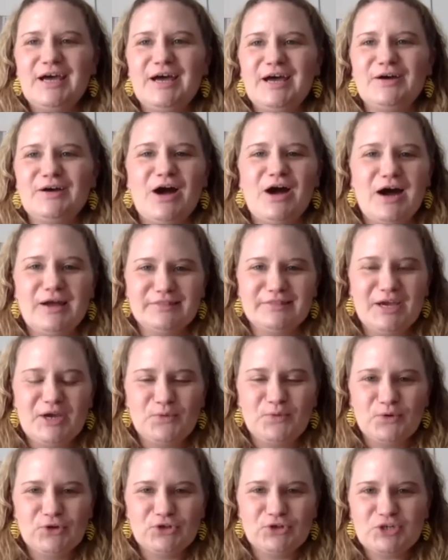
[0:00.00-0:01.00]
online
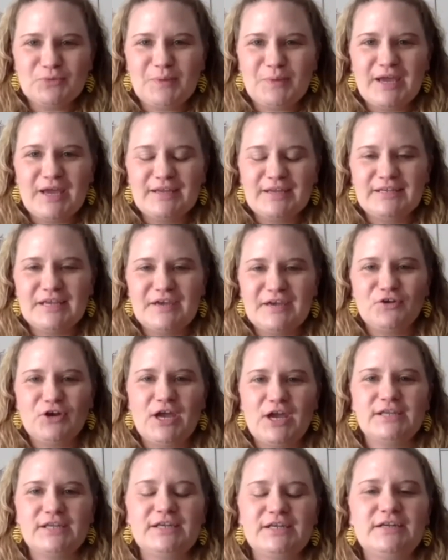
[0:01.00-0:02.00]
worship, I had never
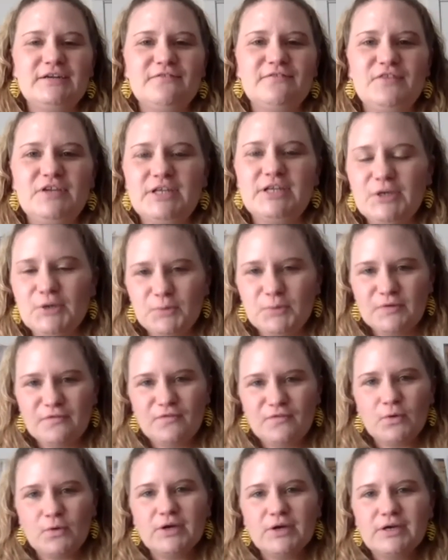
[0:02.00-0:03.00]
edited a video
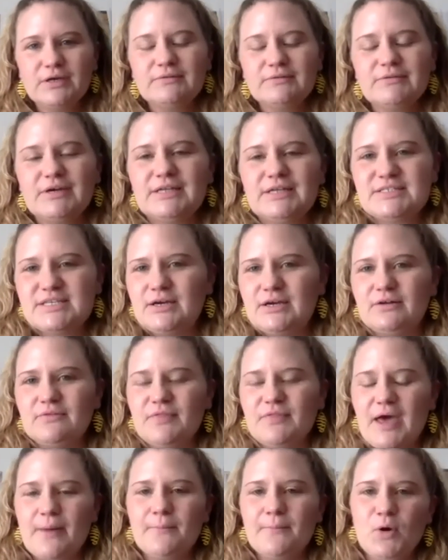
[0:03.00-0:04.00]
before until
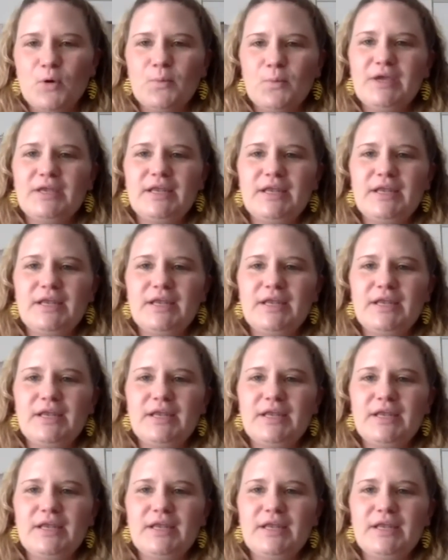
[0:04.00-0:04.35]
that moment.